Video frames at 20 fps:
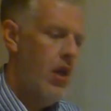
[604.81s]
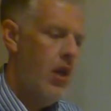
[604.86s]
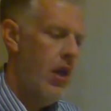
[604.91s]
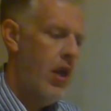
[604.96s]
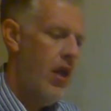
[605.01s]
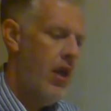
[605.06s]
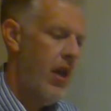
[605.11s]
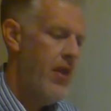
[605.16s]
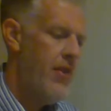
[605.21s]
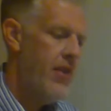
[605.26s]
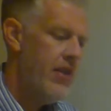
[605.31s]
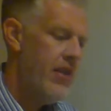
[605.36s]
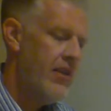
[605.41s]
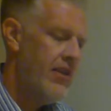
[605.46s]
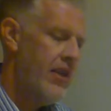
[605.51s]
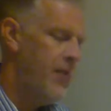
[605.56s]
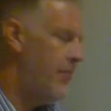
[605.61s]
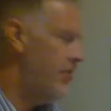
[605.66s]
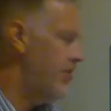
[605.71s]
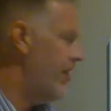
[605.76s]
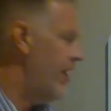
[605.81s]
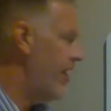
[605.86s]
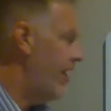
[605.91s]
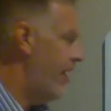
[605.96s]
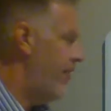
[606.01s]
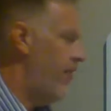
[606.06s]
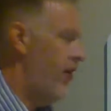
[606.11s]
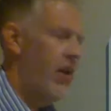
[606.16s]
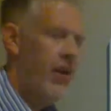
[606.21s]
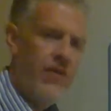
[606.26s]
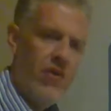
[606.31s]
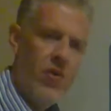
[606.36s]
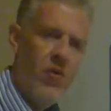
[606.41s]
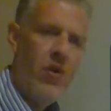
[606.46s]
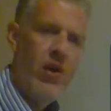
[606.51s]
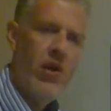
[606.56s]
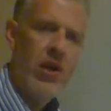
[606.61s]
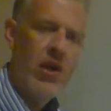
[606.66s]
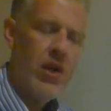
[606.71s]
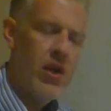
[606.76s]
And I think the examples I give, I'll give you
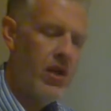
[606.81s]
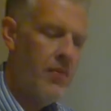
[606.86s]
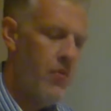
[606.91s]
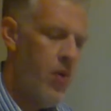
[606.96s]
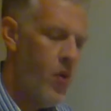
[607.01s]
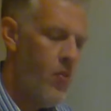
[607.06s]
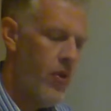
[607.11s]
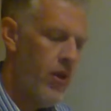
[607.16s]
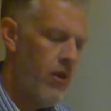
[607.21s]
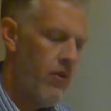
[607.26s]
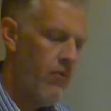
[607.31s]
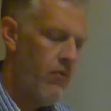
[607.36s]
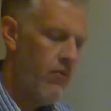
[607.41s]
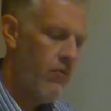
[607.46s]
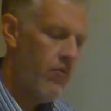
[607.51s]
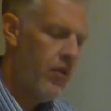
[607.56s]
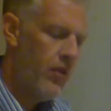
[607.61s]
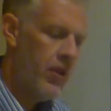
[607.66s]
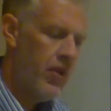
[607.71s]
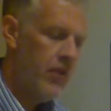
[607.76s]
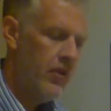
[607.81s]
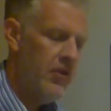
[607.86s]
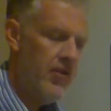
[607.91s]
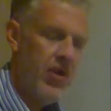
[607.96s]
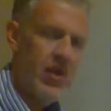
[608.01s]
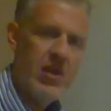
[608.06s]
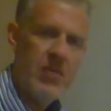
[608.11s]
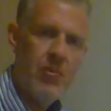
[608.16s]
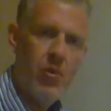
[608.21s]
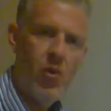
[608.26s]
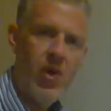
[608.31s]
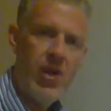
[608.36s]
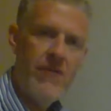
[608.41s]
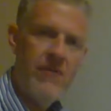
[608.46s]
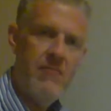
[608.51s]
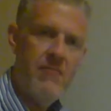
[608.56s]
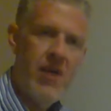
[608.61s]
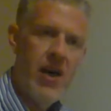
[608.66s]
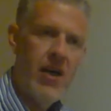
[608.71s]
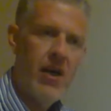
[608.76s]
one here in a moment, really illustrate his point
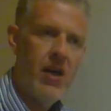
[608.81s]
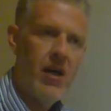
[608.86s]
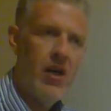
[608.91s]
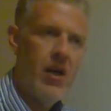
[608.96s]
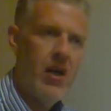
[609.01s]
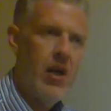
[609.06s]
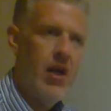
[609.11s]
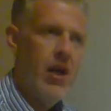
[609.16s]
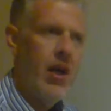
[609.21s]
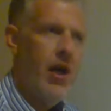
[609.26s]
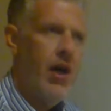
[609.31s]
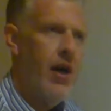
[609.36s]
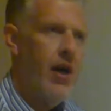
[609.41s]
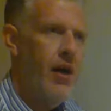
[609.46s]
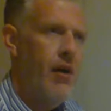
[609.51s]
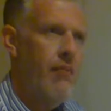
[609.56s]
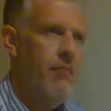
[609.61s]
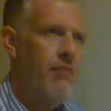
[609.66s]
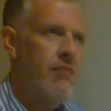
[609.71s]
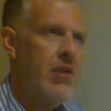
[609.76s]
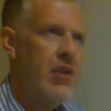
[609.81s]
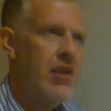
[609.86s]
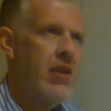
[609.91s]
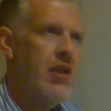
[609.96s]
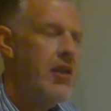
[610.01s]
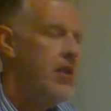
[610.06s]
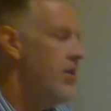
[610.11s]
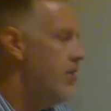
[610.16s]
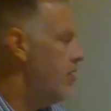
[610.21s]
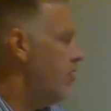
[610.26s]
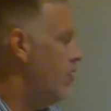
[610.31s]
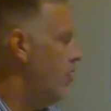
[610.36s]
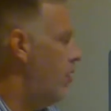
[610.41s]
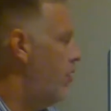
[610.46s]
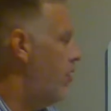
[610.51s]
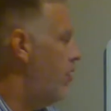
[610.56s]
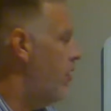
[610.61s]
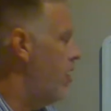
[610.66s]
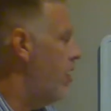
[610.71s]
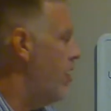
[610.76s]
even better. Um, because, you
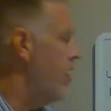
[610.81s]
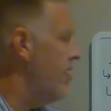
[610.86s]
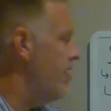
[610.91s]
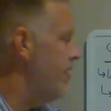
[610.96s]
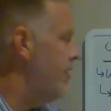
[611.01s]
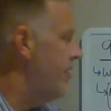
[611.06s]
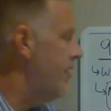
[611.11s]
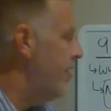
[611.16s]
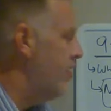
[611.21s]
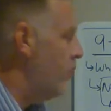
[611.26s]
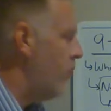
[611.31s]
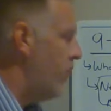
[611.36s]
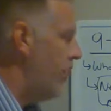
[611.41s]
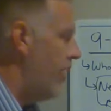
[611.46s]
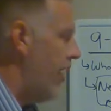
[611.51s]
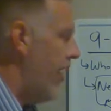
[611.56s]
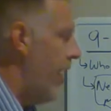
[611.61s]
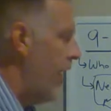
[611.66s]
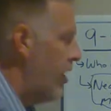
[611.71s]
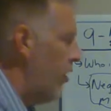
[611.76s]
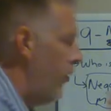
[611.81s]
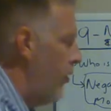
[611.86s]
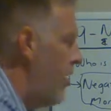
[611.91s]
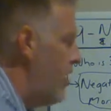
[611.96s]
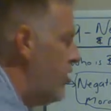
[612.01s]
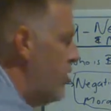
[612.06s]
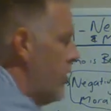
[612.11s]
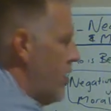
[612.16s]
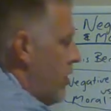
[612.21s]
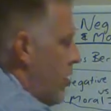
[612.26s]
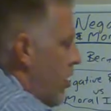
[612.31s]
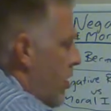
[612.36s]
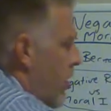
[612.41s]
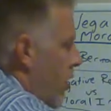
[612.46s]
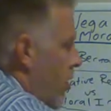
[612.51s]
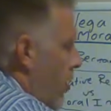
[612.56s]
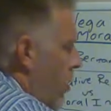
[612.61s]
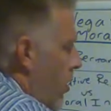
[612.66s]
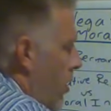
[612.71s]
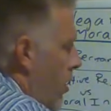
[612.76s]
know, in instances where the calculation,
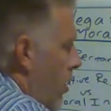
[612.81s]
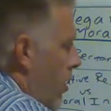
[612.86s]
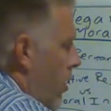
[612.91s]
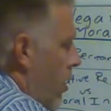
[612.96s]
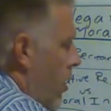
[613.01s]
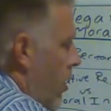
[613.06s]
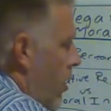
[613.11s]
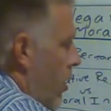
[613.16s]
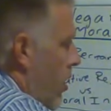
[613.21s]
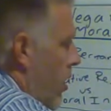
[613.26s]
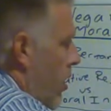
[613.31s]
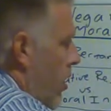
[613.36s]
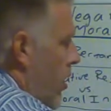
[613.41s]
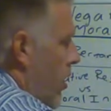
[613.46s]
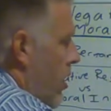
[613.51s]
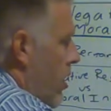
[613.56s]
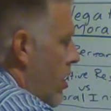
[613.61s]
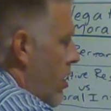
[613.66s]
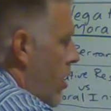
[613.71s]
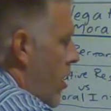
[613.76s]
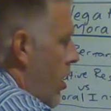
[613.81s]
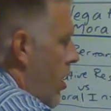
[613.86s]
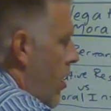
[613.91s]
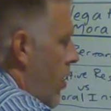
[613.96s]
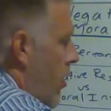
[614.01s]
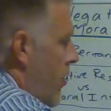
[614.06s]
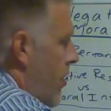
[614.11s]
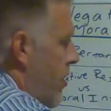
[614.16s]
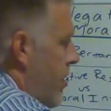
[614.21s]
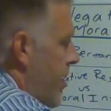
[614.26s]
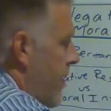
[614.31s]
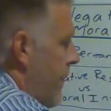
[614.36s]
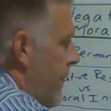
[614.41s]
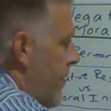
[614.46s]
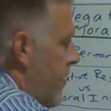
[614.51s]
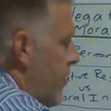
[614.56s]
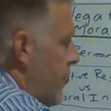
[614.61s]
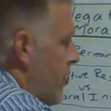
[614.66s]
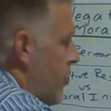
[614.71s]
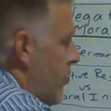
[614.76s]
you know, the
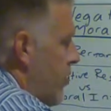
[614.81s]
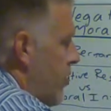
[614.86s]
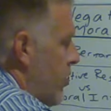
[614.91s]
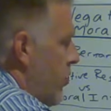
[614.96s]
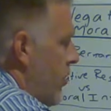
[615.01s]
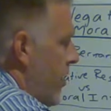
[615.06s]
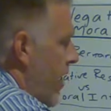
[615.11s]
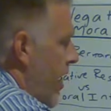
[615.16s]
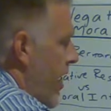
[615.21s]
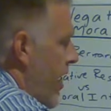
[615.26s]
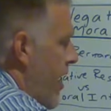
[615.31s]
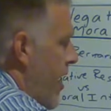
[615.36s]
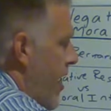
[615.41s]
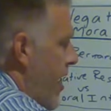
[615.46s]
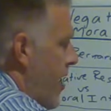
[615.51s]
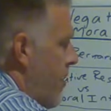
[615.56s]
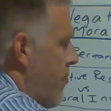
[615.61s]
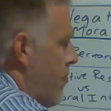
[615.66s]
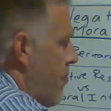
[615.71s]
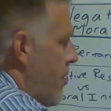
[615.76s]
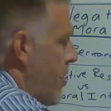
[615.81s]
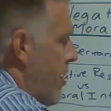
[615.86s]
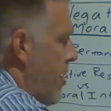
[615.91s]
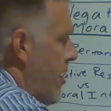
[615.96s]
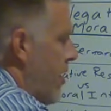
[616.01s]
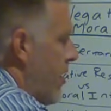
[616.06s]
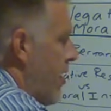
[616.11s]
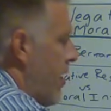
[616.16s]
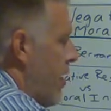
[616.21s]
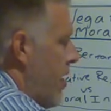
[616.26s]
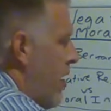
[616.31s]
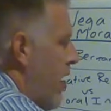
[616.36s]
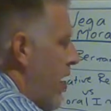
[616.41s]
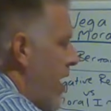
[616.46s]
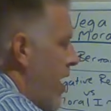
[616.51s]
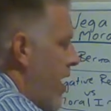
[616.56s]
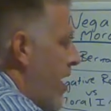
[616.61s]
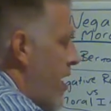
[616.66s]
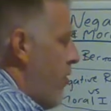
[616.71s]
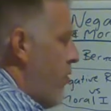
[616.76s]
difference between doing A and B, and
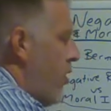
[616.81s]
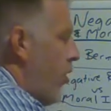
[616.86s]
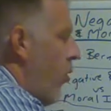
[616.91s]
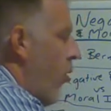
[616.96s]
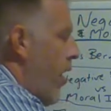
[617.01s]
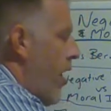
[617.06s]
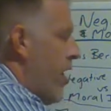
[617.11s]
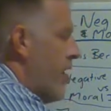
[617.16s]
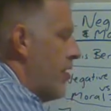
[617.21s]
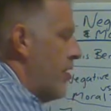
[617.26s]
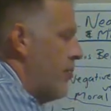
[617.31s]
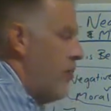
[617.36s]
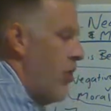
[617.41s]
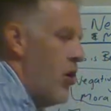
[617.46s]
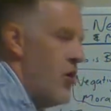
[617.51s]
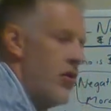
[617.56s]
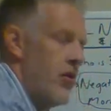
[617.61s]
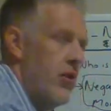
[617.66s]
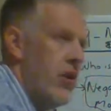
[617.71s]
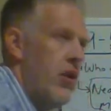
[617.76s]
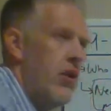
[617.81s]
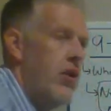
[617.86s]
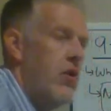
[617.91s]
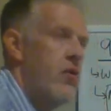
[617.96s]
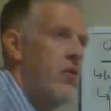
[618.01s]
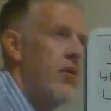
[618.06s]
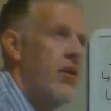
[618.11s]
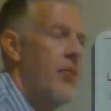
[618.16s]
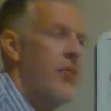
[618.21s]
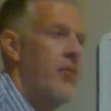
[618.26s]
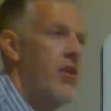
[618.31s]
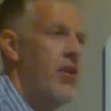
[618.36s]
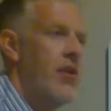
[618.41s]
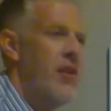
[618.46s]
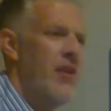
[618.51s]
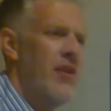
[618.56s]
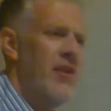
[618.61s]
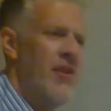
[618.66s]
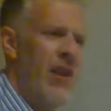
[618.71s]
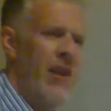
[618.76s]
A requires the person to do something
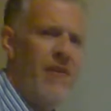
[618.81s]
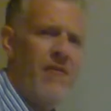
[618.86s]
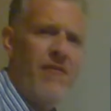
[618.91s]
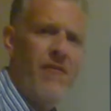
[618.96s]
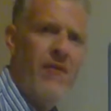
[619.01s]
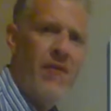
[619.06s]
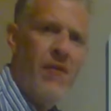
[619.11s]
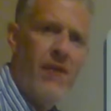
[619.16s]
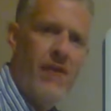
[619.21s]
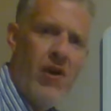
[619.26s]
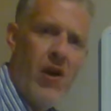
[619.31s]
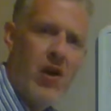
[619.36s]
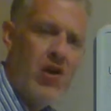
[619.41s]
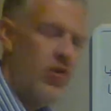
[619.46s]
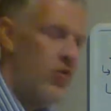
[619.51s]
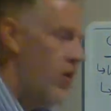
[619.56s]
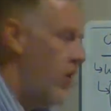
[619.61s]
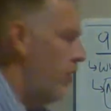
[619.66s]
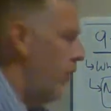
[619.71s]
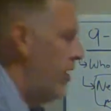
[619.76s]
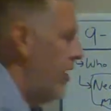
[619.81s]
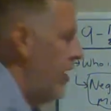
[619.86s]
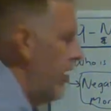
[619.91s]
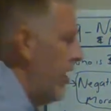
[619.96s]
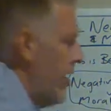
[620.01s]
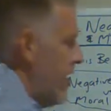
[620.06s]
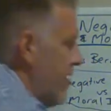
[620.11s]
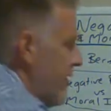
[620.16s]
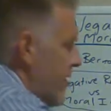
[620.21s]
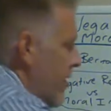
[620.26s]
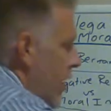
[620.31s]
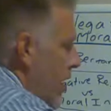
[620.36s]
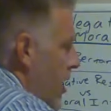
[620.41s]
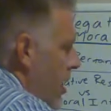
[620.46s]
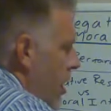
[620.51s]
that they feel very strongly against,